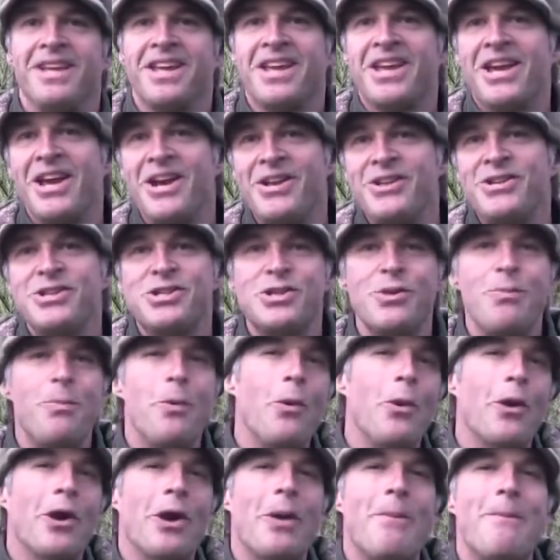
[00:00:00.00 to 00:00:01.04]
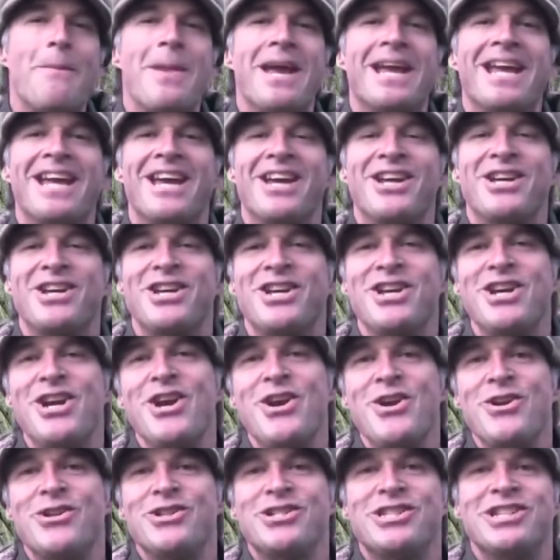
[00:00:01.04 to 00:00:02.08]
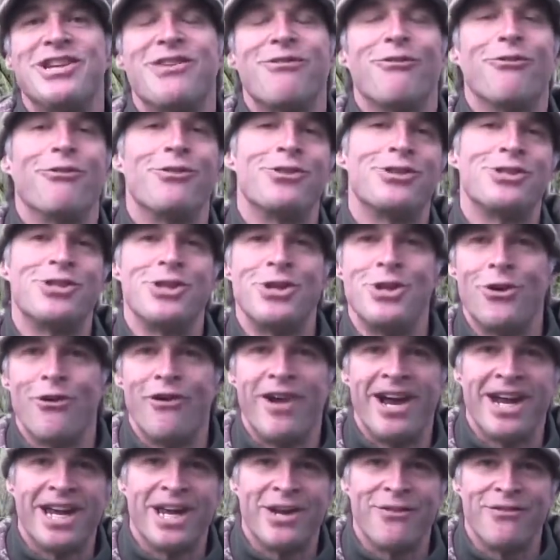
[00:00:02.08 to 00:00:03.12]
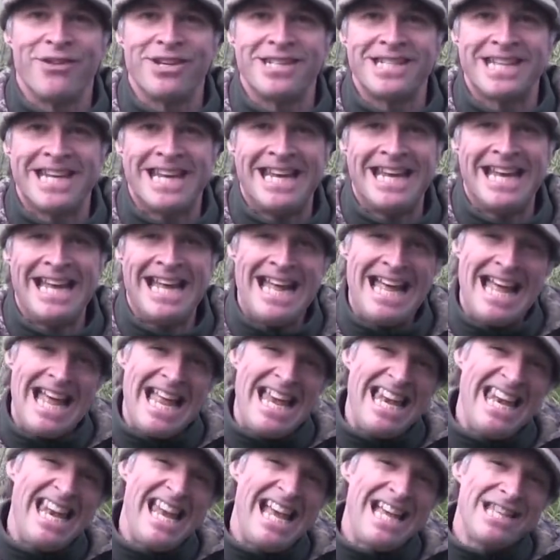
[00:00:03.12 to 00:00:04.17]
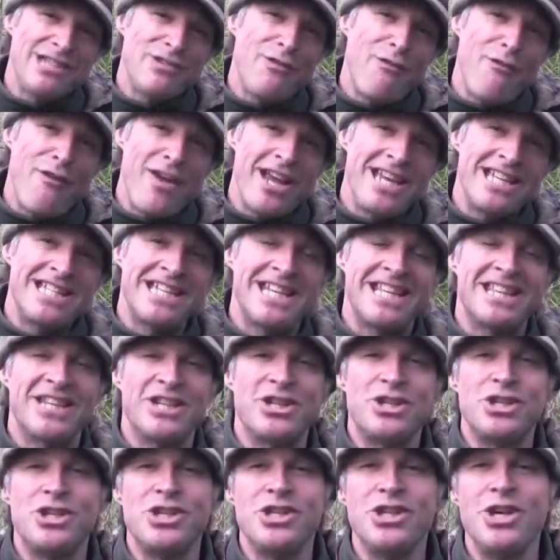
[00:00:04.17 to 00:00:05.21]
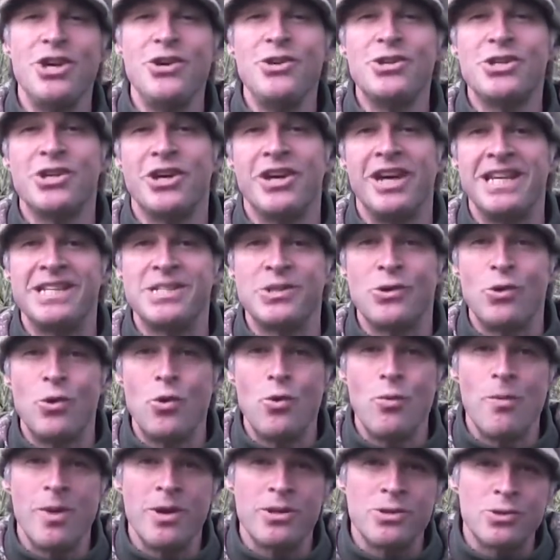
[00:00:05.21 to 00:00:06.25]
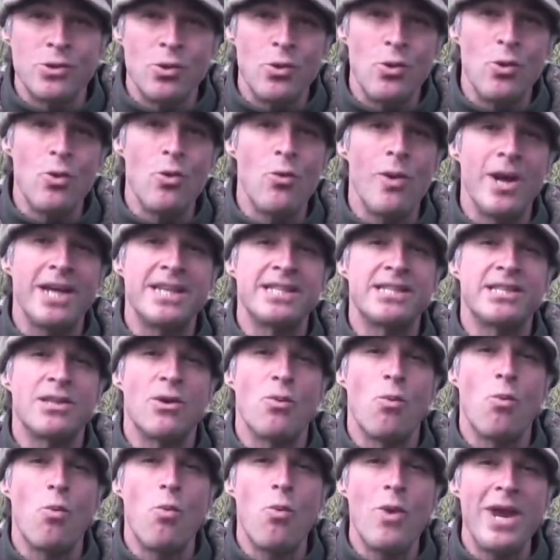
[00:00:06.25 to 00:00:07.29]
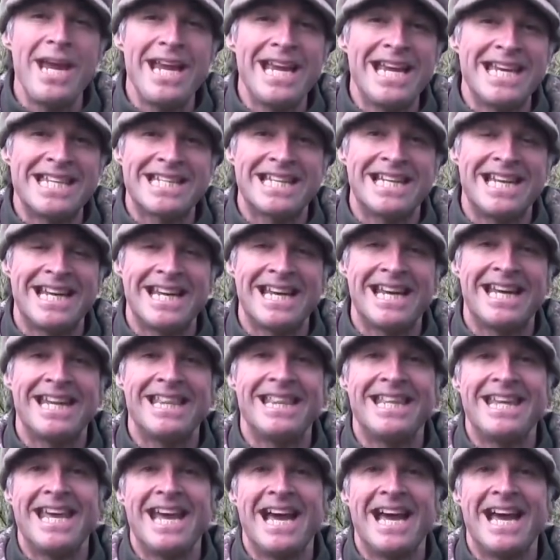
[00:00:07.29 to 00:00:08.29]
Gun support can make a huge difference to your accuracy. Let's face it, the shooter is almost always the weakest link in the